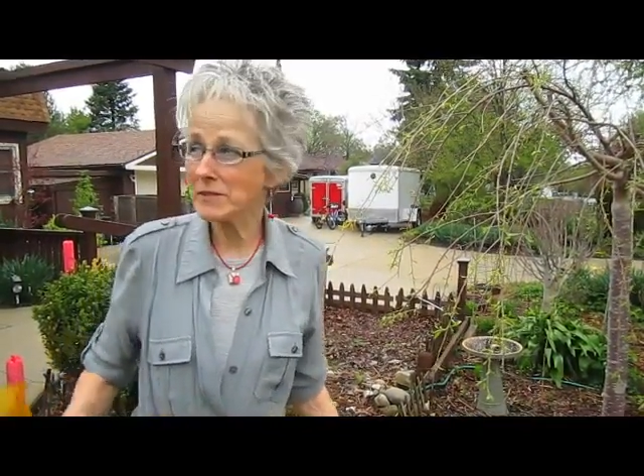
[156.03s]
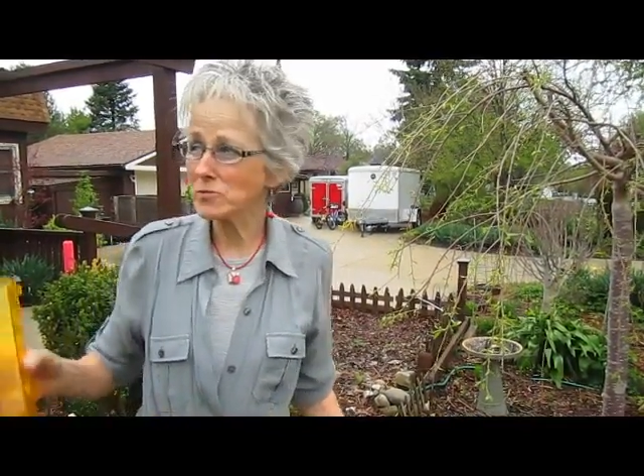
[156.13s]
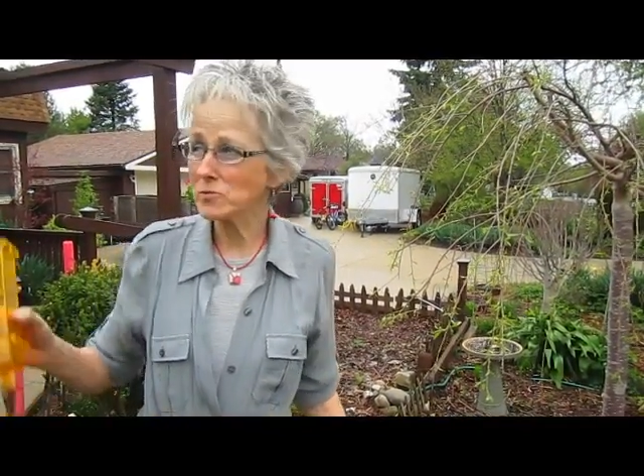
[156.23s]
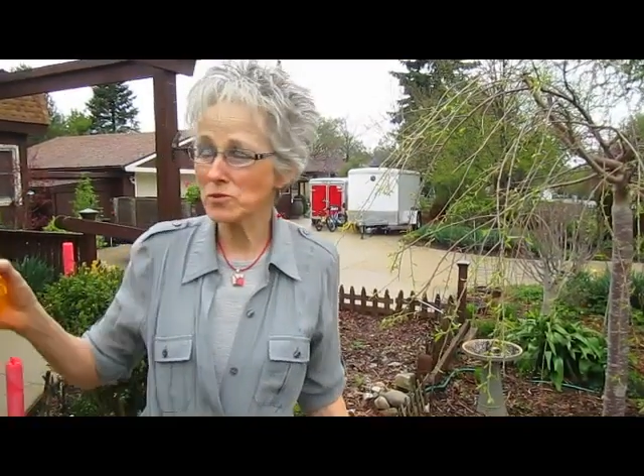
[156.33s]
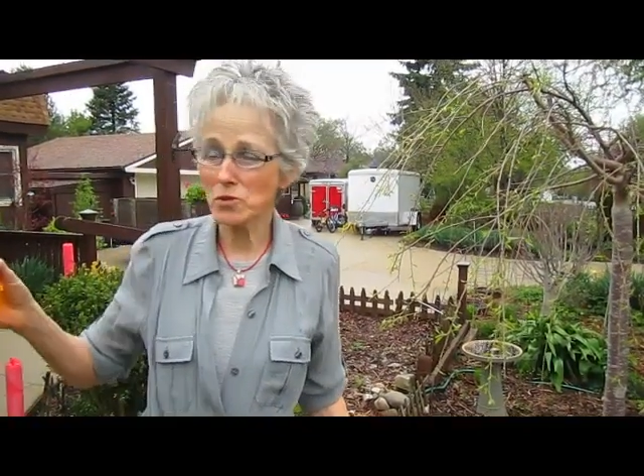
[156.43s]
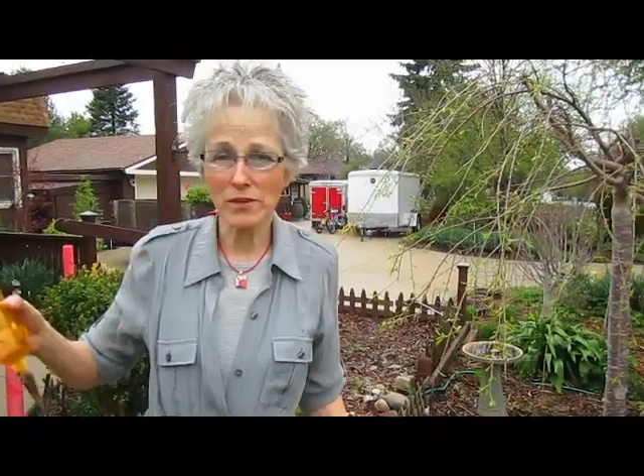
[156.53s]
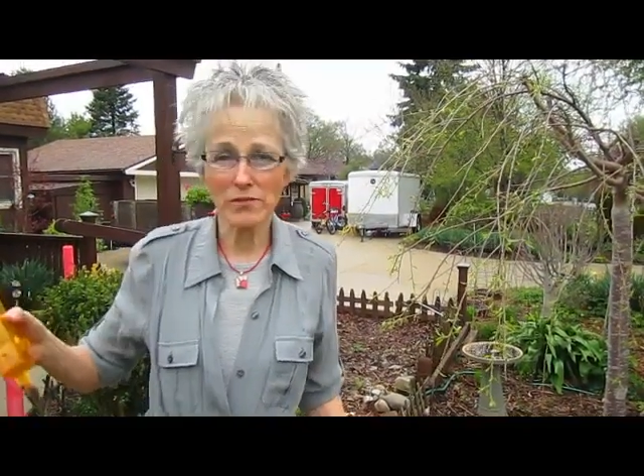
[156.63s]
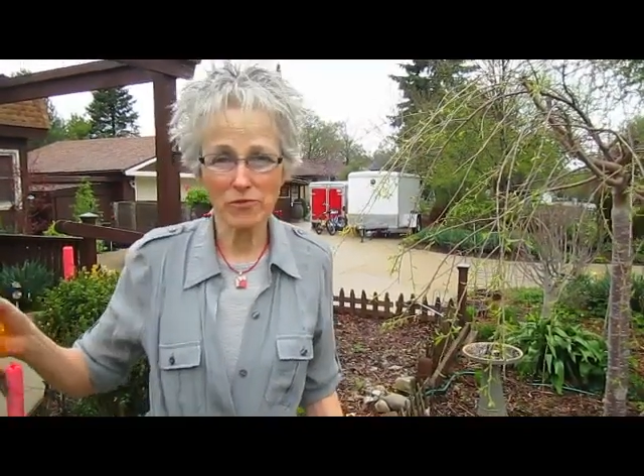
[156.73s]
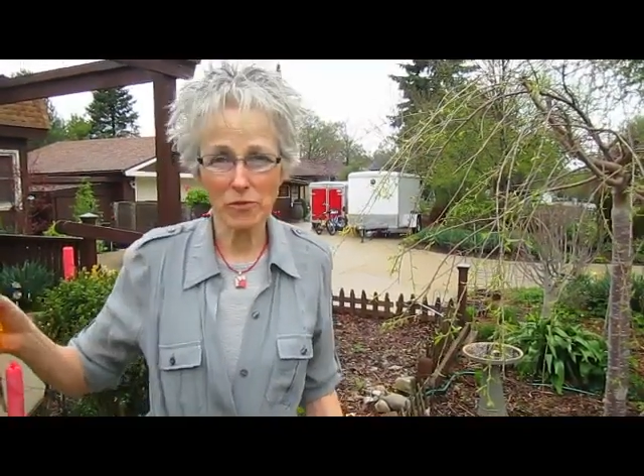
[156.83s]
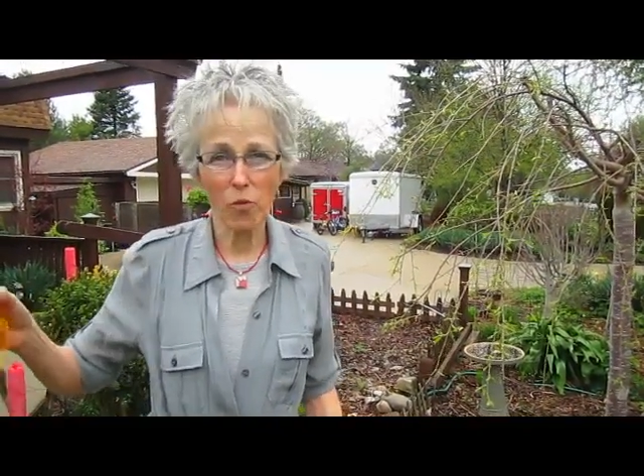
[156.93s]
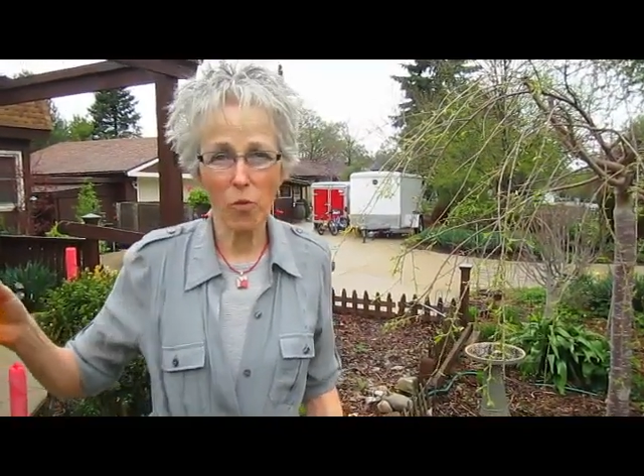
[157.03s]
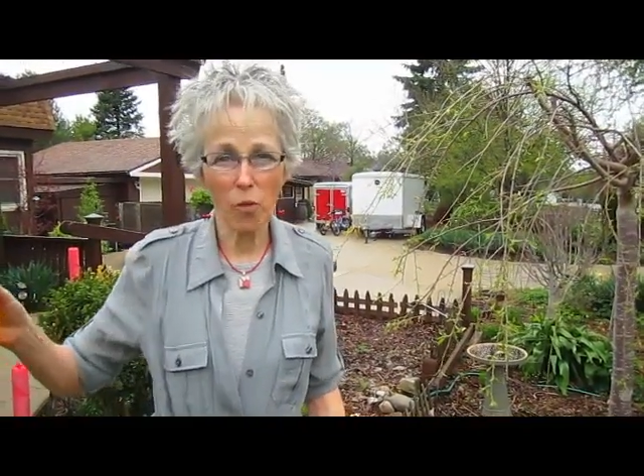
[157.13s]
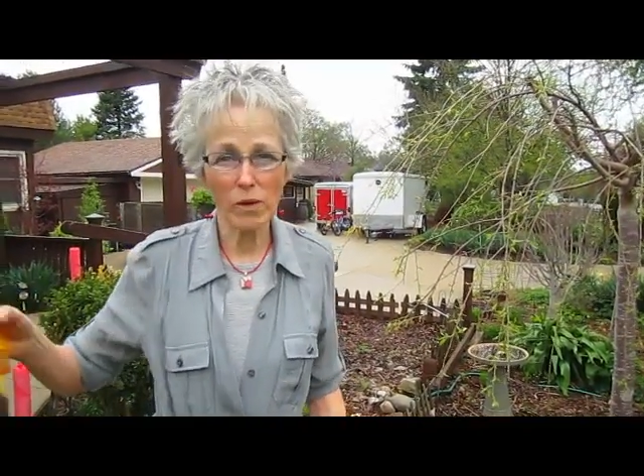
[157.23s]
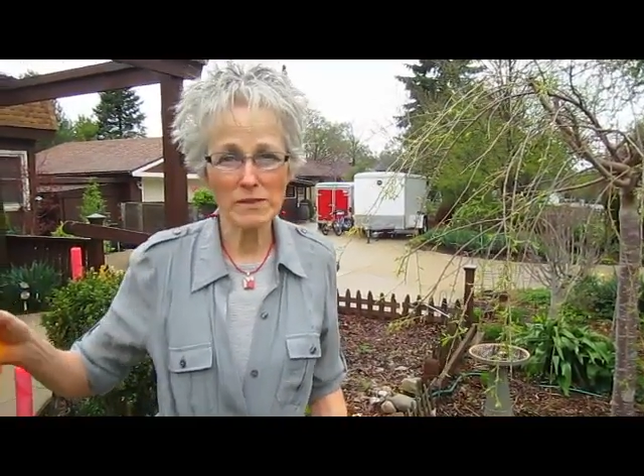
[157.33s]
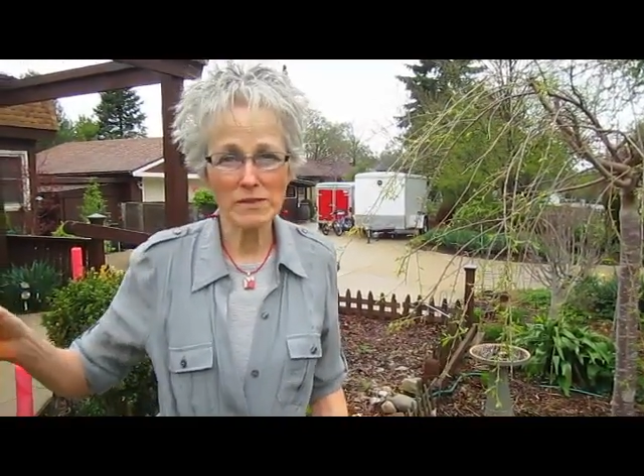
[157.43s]
this was only from
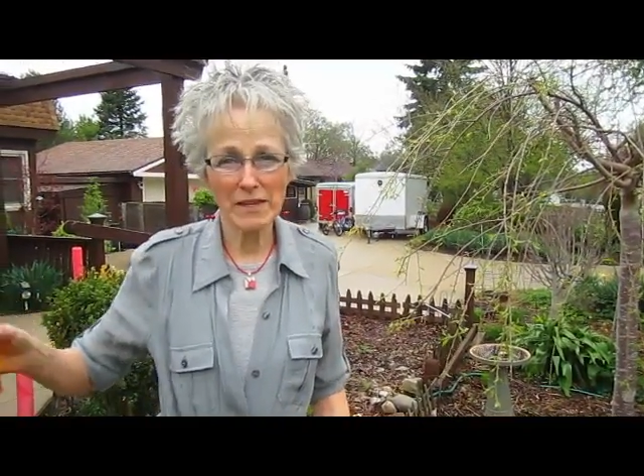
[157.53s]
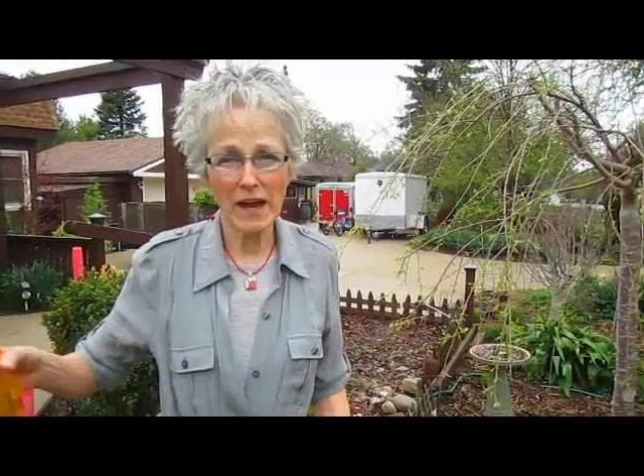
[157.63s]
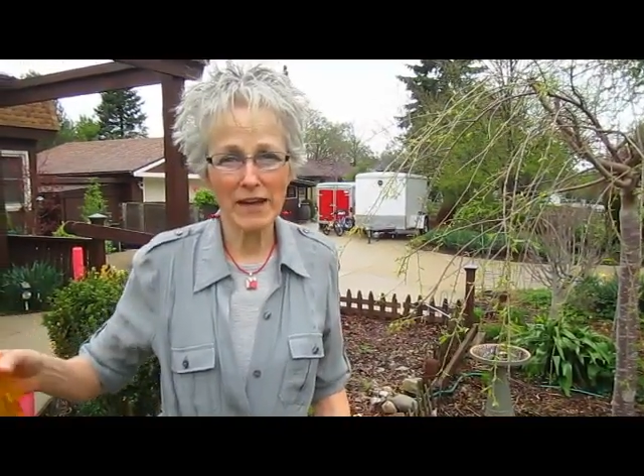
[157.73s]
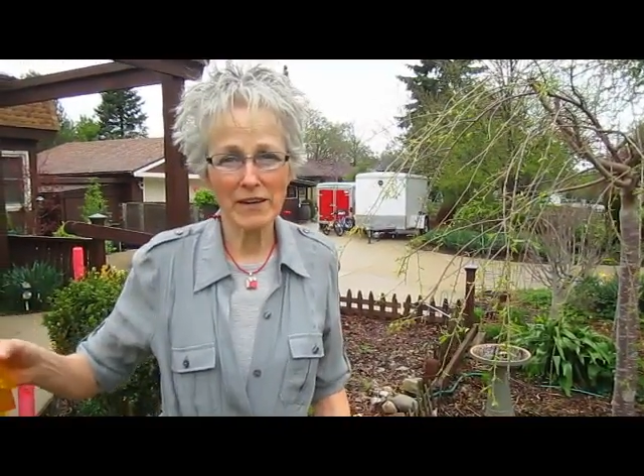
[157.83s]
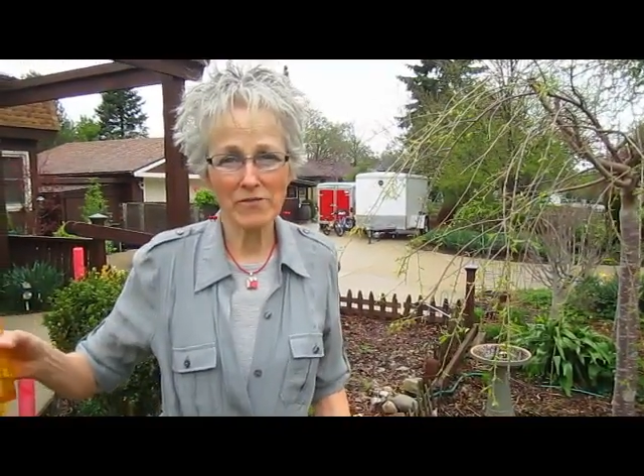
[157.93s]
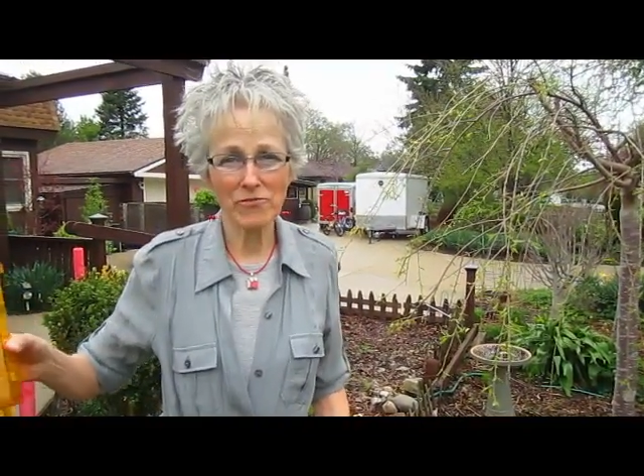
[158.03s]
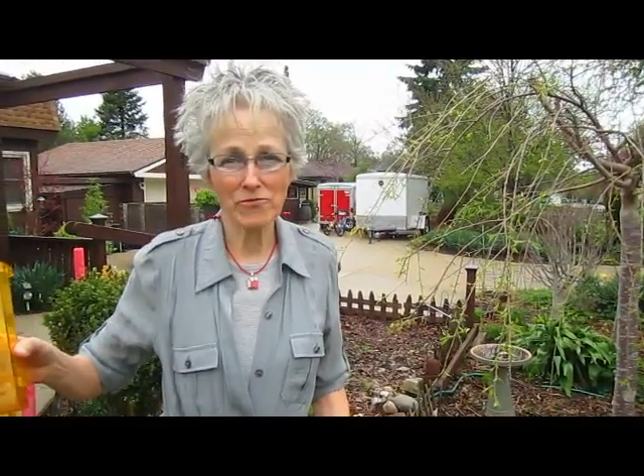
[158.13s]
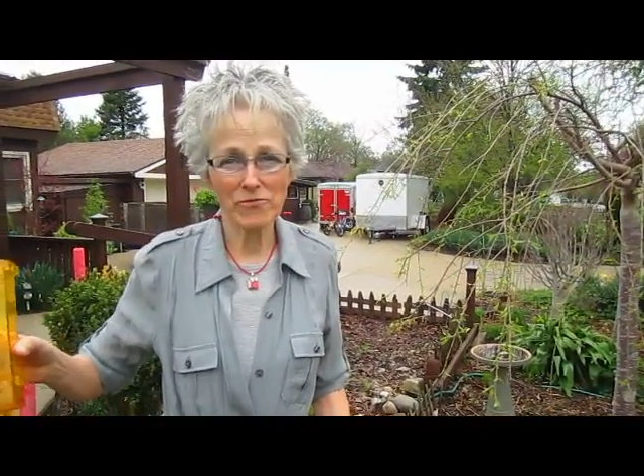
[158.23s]
one side of